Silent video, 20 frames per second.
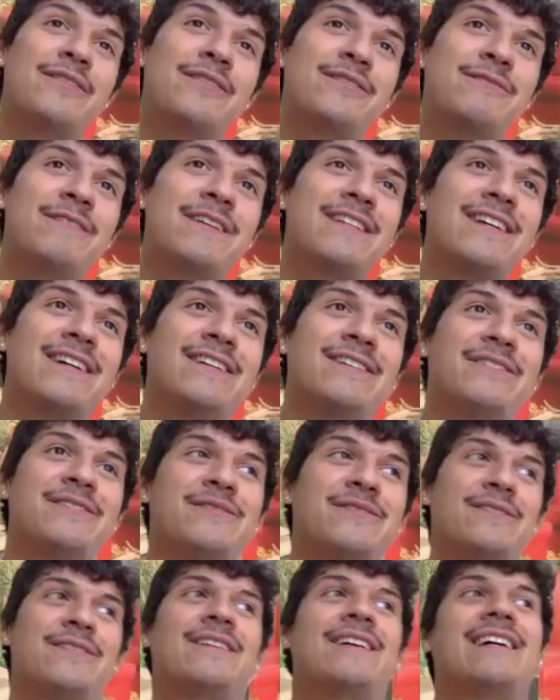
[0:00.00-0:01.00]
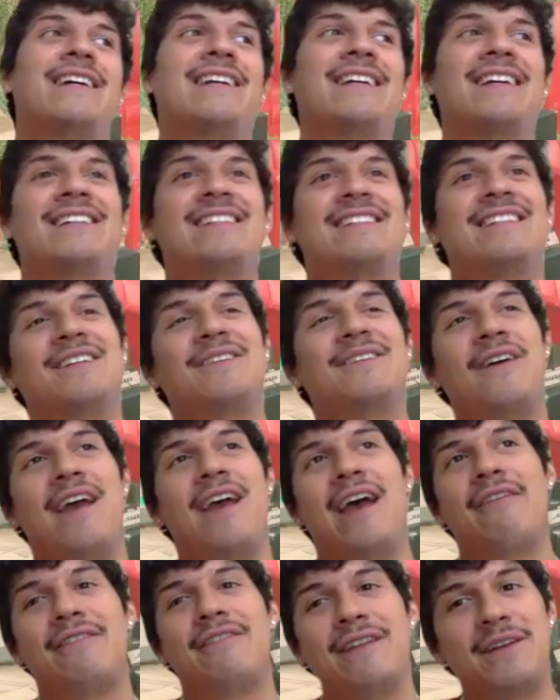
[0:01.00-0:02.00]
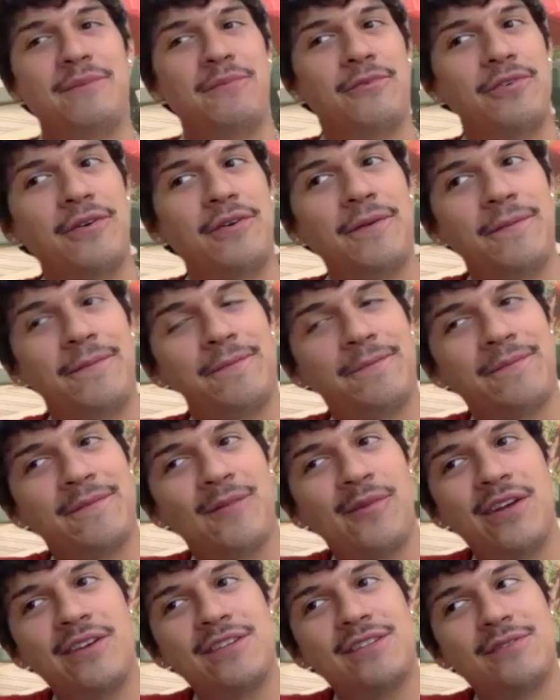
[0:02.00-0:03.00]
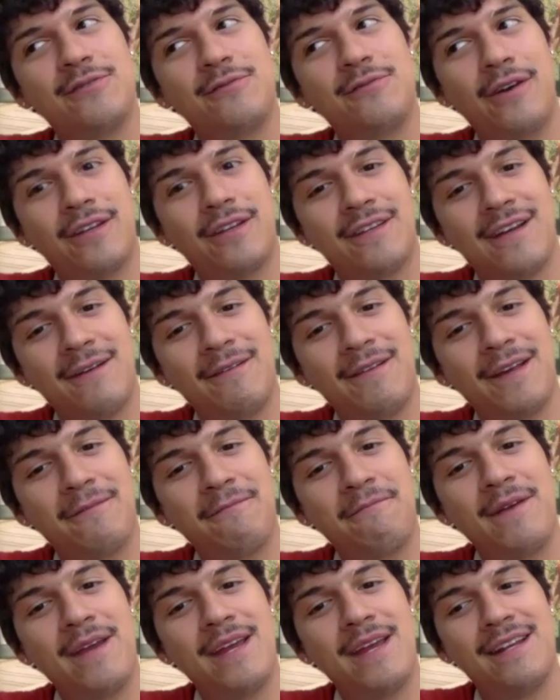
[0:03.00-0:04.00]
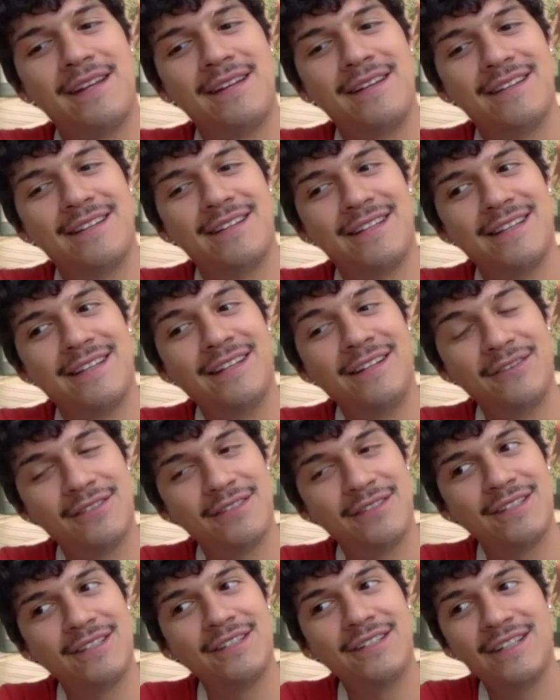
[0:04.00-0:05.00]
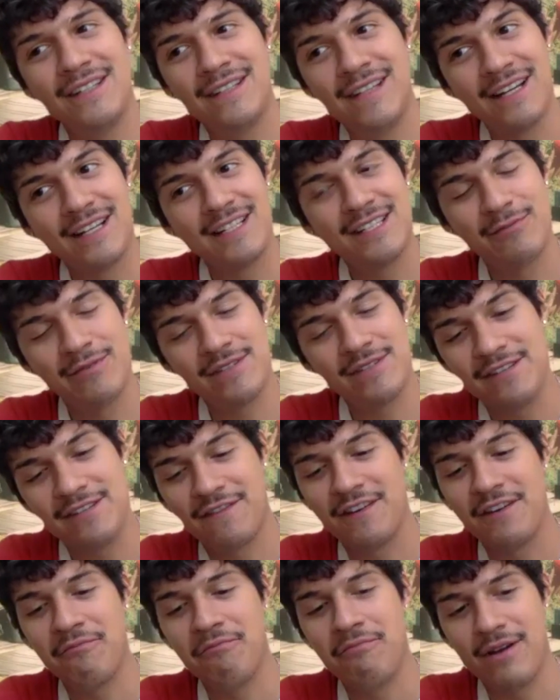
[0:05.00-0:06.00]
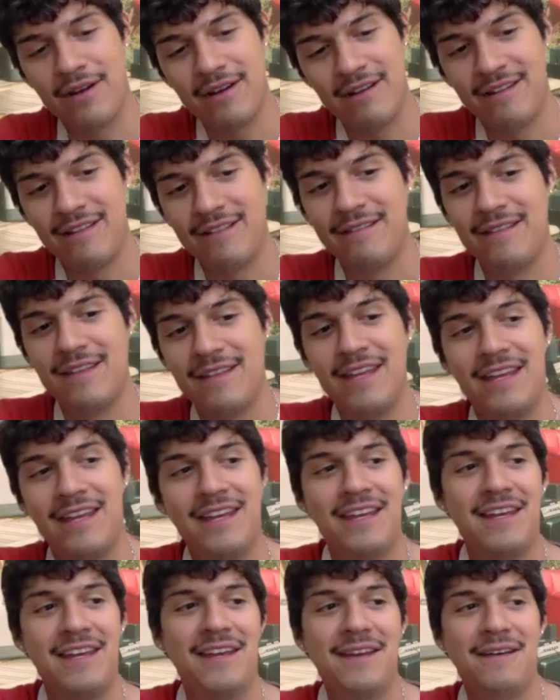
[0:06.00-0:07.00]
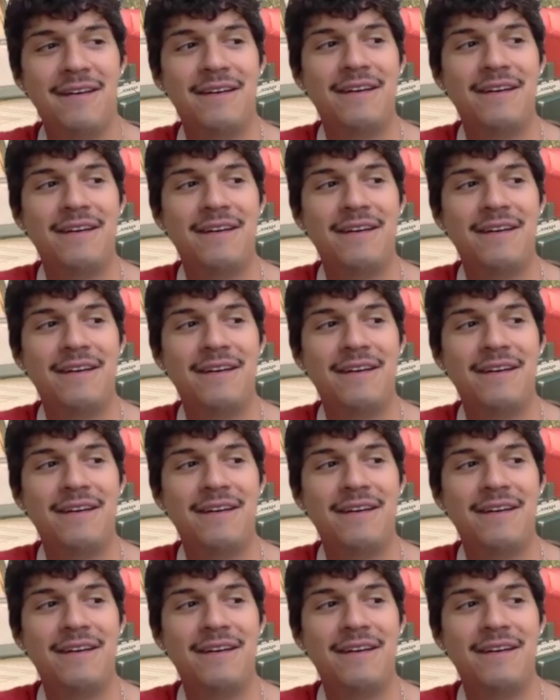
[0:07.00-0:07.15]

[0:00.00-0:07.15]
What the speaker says: McDonald's order, I guess they don't have it anymore. When I used to work there, I like made there's even like a specific bun, uh,